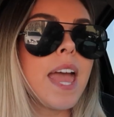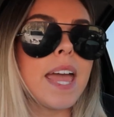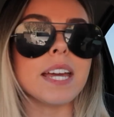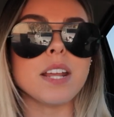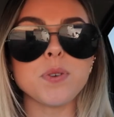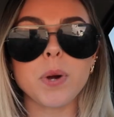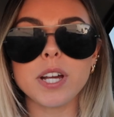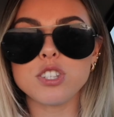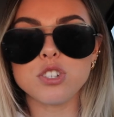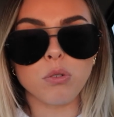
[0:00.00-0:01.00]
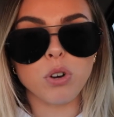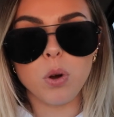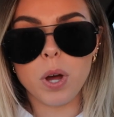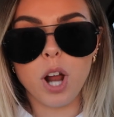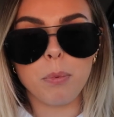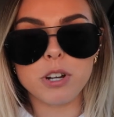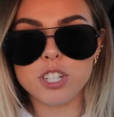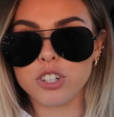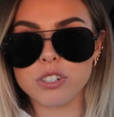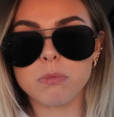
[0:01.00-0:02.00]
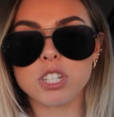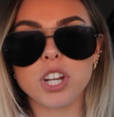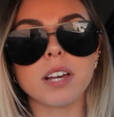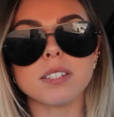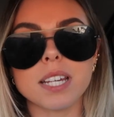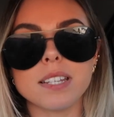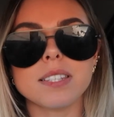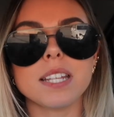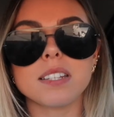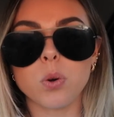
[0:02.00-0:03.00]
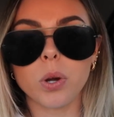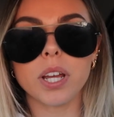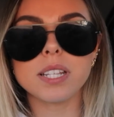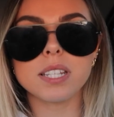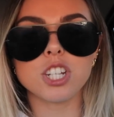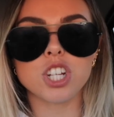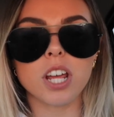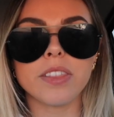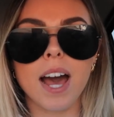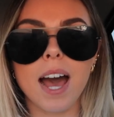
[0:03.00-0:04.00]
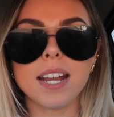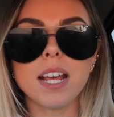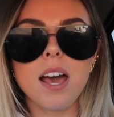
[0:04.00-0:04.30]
And if you guys don't know what Operation Christmas Child is, it's an organization that